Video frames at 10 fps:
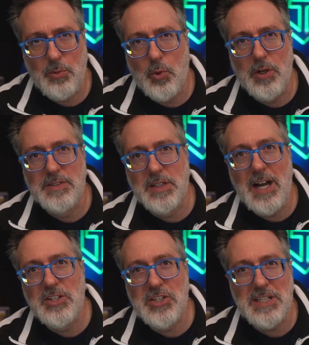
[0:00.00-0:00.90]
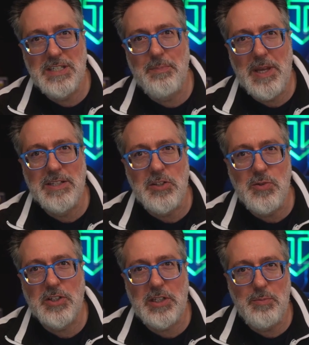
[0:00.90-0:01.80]
the world's largest independent
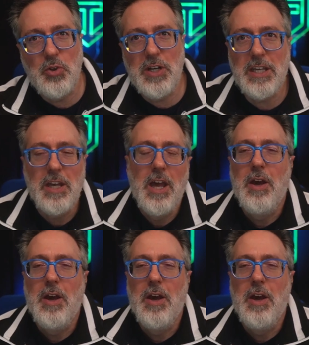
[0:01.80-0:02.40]
user community,